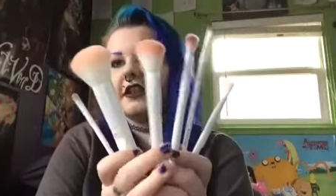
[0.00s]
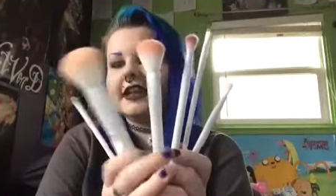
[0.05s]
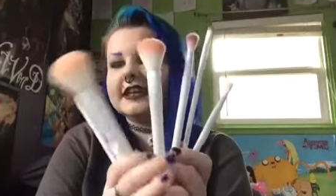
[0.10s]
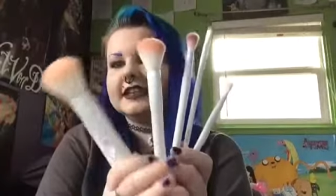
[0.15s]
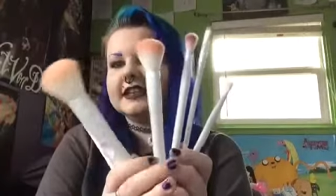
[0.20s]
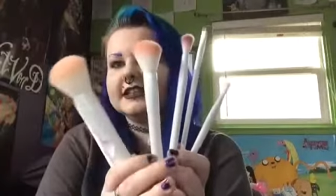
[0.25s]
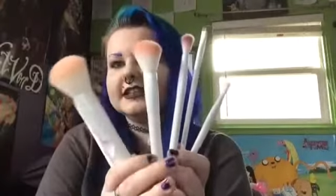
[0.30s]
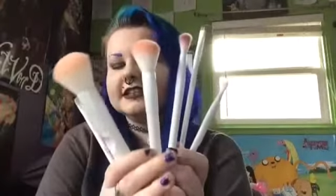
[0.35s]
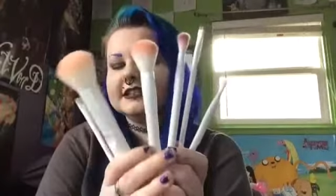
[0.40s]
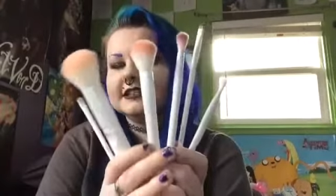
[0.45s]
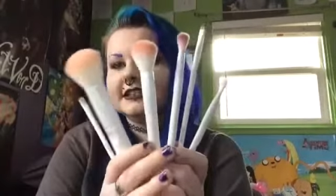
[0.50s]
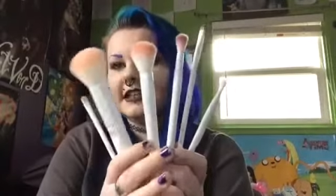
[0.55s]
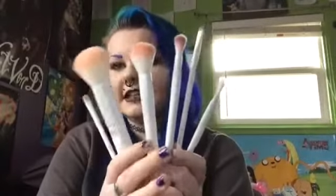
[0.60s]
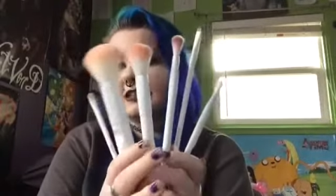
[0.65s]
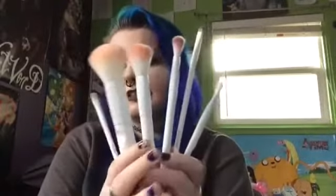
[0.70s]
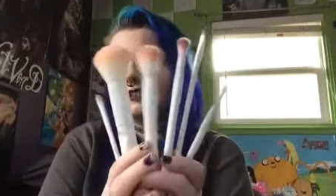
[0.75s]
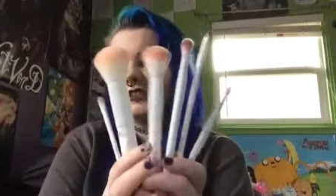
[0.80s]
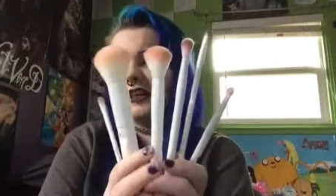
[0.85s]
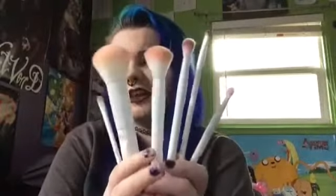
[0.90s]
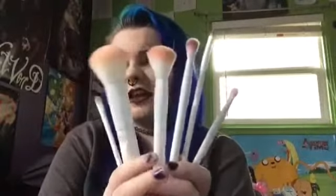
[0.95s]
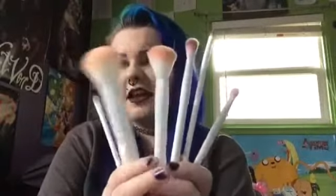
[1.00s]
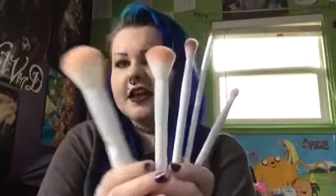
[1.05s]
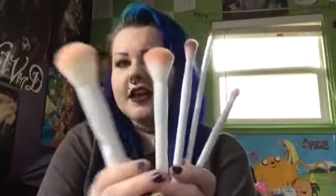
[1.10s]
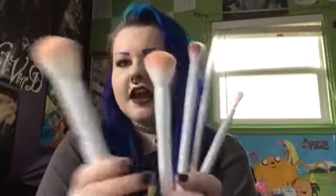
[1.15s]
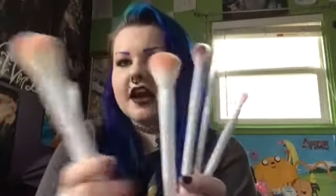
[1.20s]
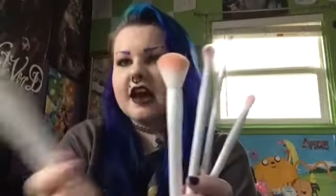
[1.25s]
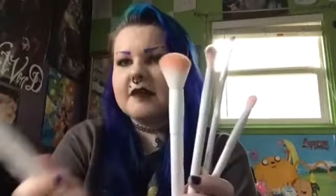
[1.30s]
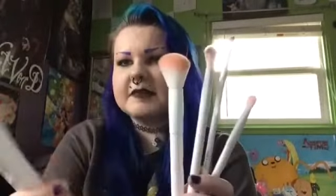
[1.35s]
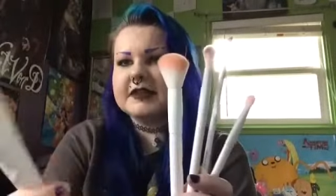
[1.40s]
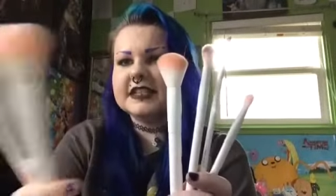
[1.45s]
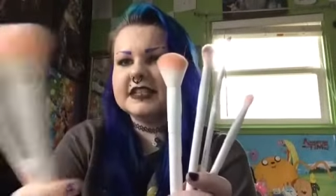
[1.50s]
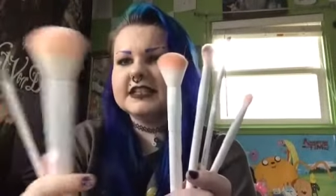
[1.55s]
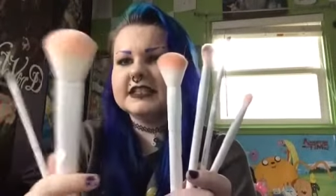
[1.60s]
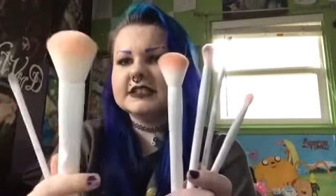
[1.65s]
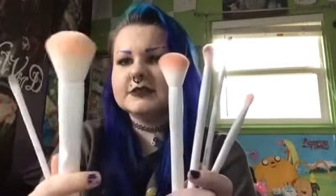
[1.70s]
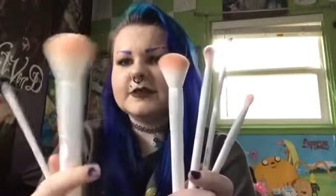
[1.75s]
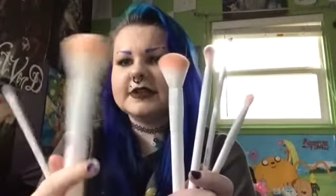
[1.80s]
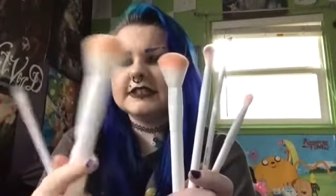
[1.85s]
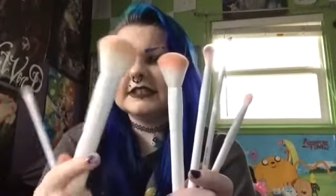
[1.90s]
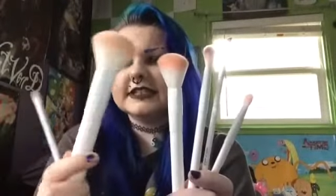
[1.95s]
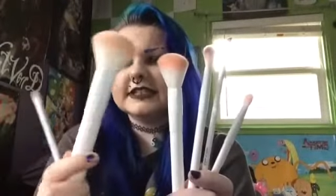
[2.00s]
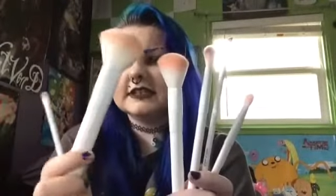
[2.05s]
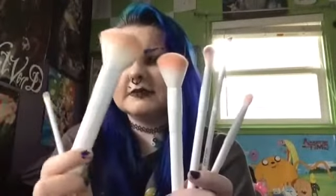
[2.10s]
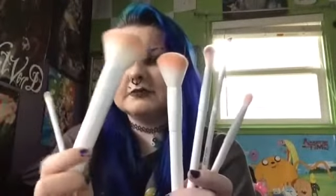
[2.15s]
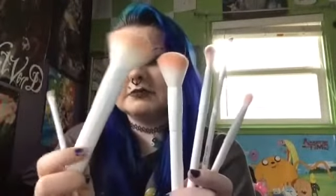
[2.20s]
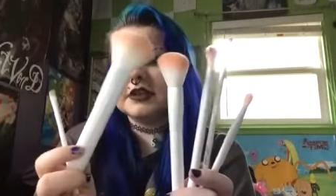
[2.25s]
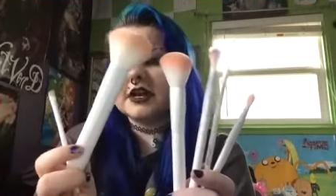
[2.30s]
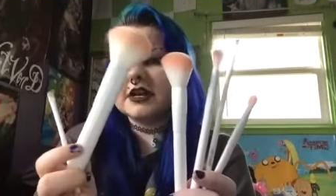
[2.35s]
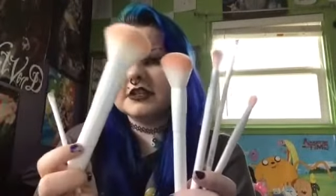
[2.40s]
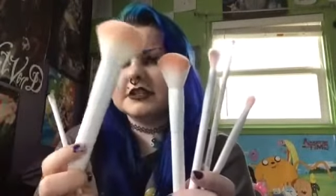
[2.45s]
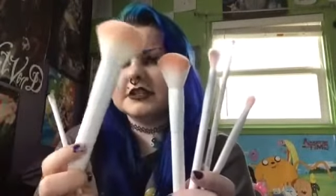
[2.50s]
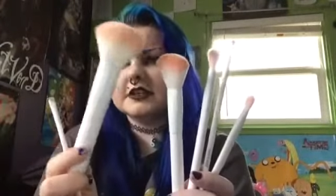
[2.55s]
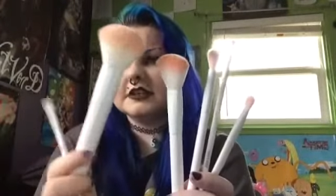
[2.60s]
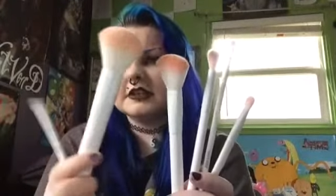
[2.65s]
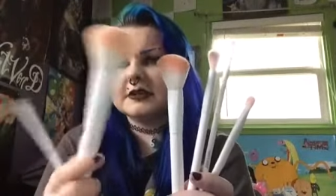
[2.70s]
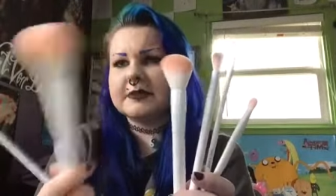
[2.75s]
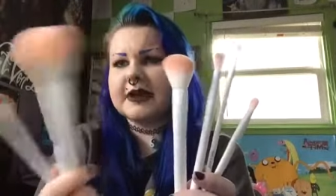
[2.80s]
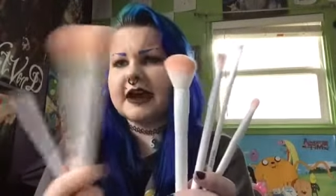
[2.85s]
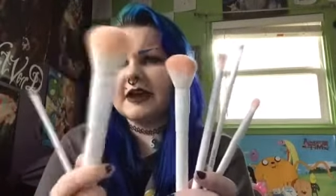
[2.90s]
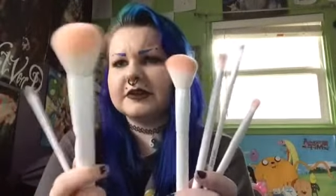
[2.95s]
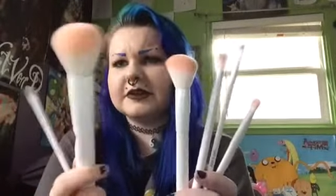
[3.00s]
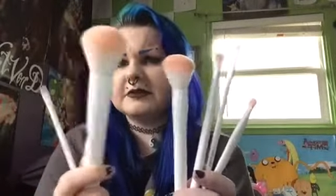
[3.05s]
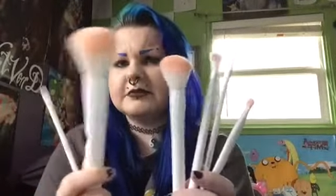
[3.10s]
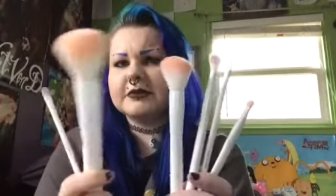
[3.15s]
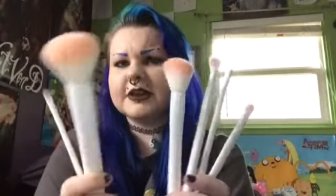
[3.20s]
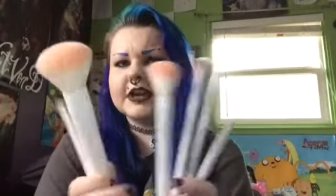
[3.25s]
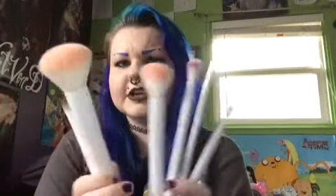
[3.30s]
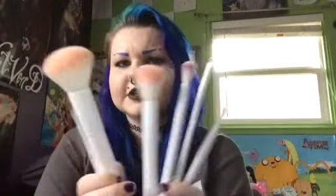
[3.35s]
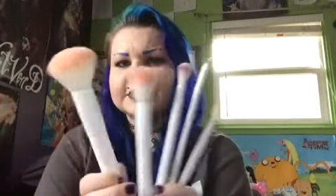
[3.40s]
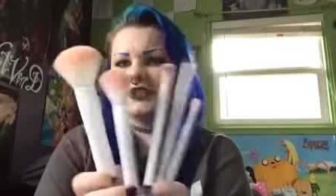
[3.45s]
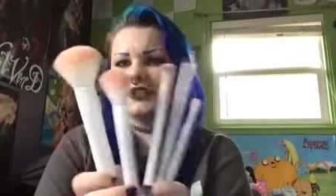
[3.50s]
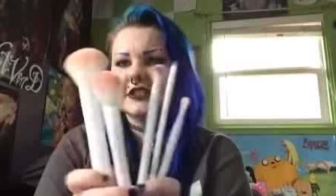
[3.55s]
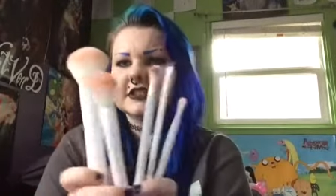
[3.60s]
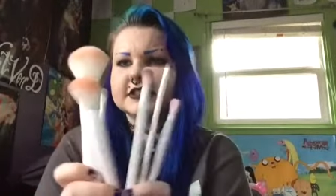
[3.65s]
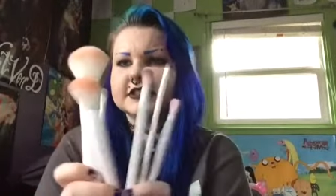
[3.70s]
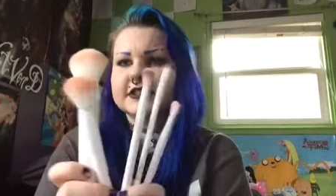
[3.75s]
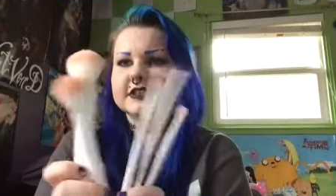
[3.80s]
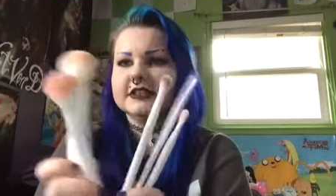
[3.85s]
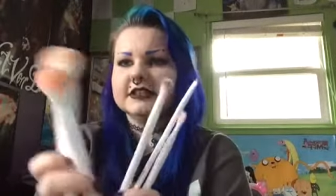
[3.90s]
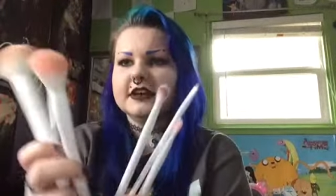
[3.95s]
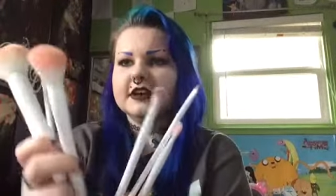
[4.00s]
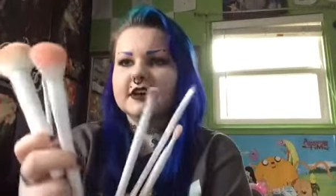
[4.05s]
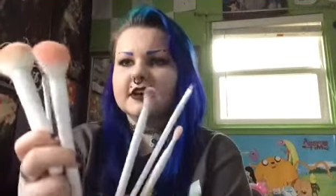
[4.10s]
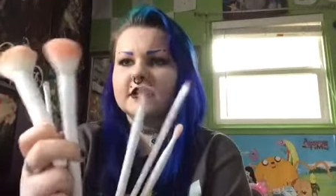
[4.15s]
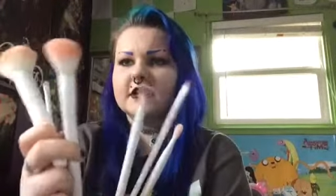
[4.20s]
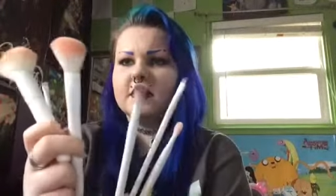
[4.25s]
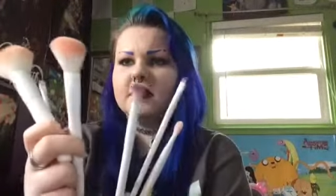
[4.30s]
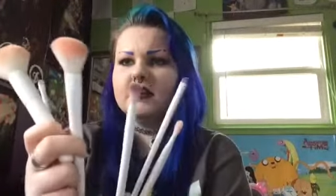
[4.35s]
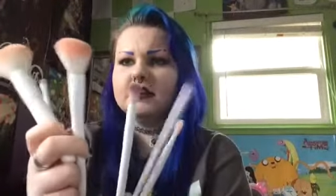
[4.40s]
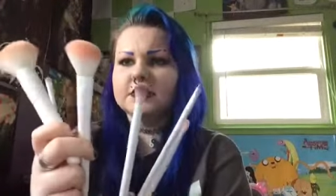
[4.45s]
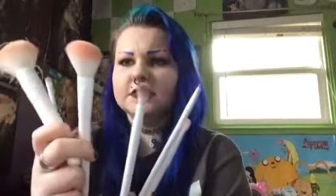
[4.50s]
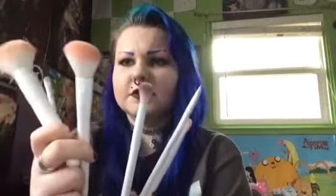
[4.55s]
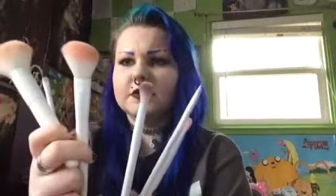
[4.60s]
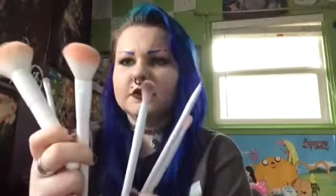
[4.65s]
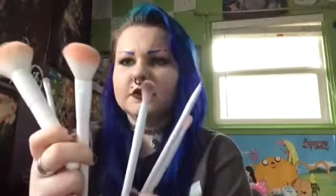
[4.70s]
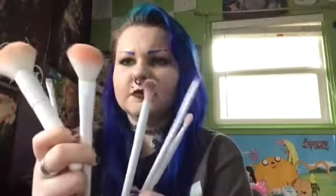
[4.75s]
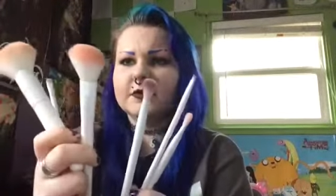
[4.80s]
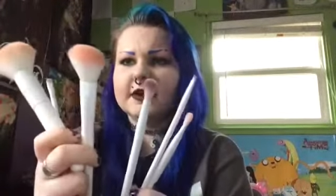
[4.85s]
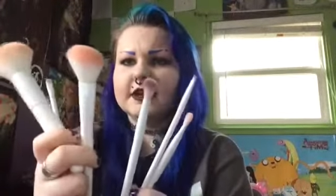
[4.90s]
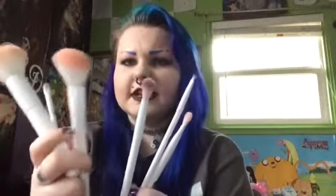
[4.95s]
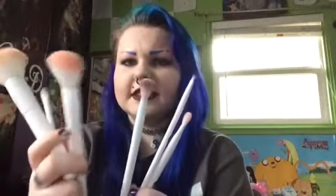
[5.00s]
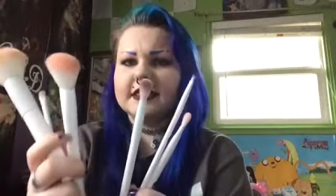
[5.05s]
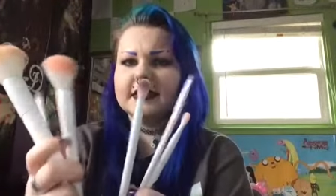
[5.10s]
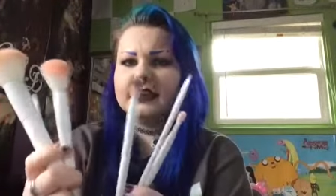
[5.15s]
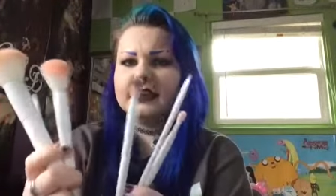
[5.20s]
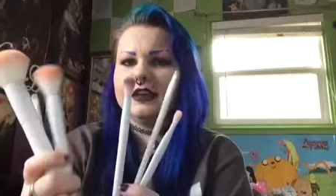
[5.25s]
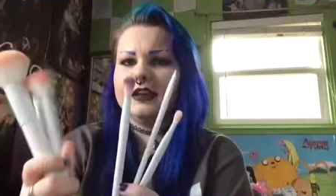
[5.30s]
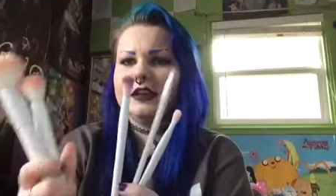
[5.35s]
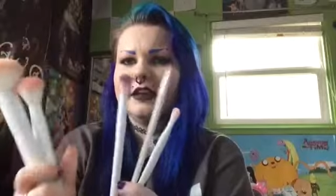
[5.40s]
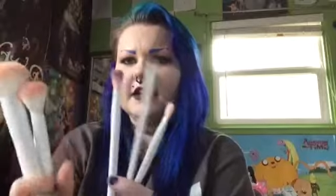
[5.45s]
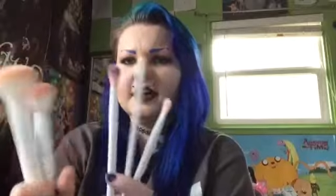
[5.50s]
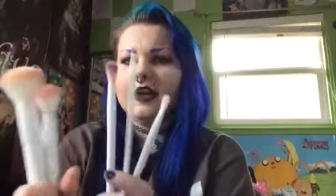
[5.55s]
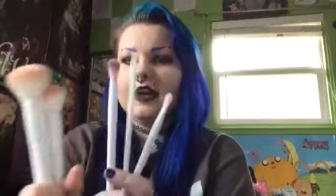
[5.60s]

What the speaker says: like these 6. I think this one's like the blush, the powder brush. This is the contour one, I think.